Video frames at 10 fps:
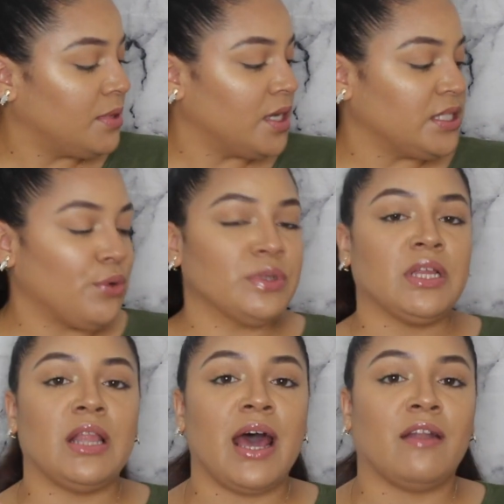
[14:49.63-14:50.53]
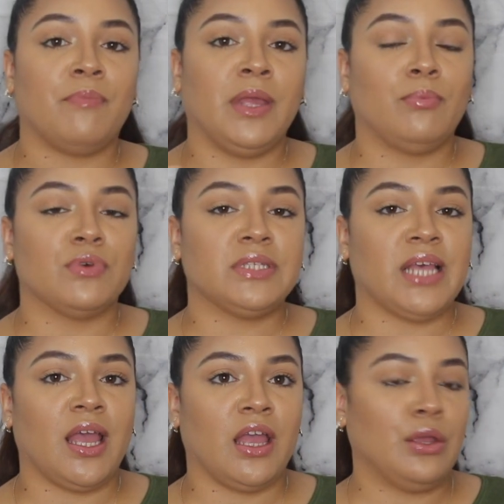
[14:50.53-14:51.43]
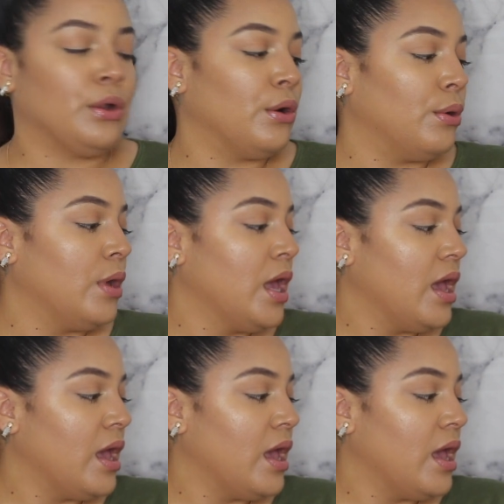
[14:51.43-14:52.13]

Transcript: because there was a lot of people saying, you know,